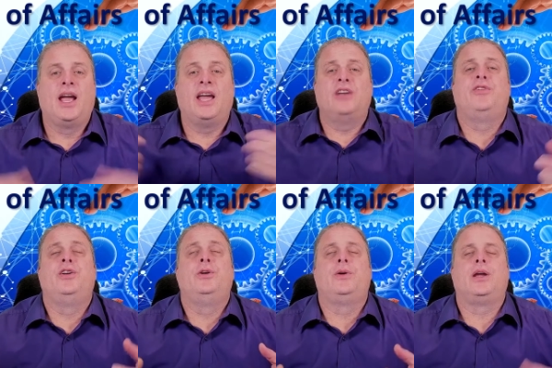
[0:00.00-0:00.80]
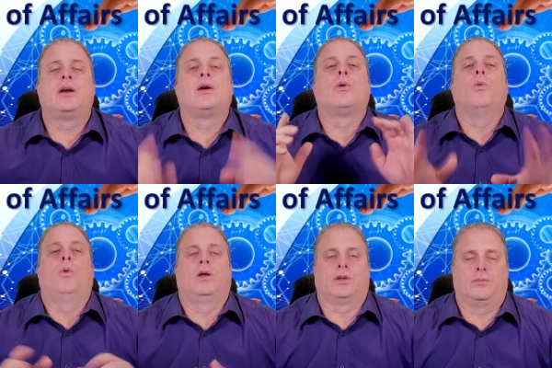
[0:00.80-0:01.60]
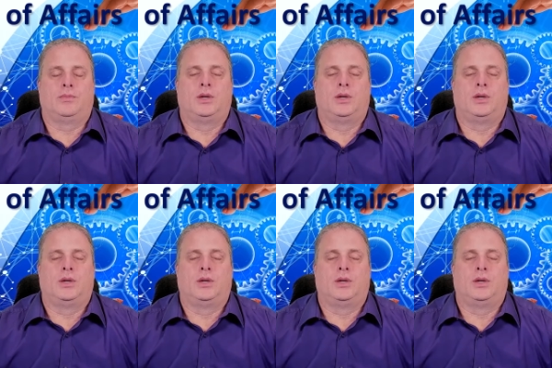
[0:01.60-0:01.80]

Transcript: And if you're new here, welcome.